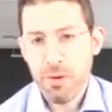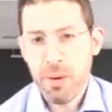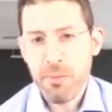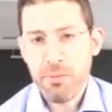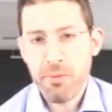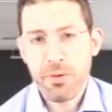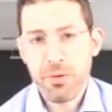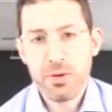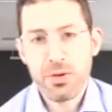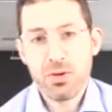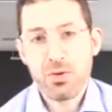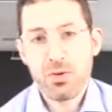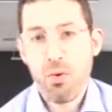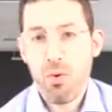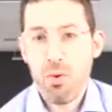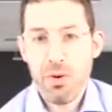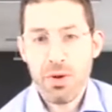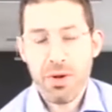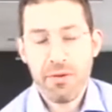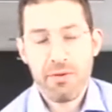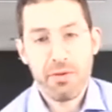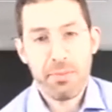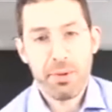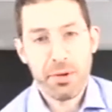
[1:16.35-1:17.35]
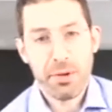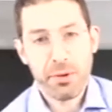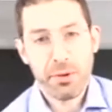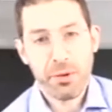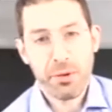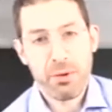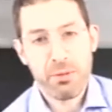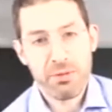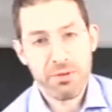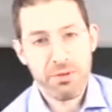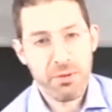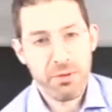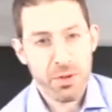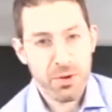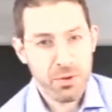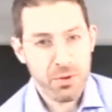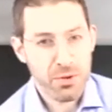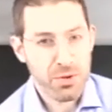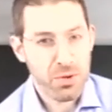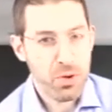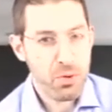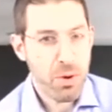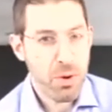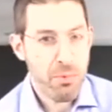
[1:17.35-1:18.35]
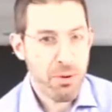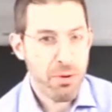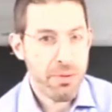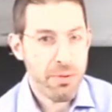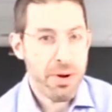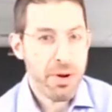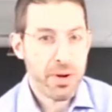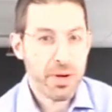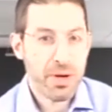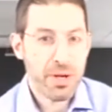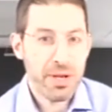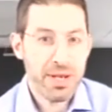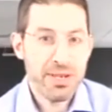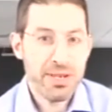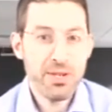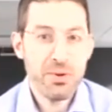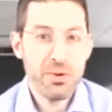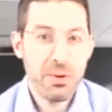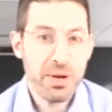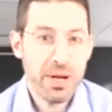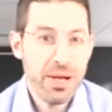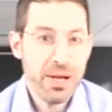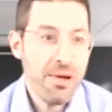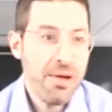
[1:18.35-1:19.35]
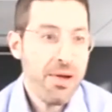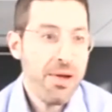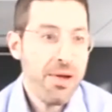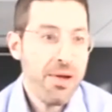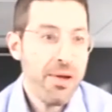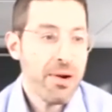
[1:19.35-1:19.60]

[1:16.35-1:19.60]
If you remember the story of the Pilgrims, for those who remember American history,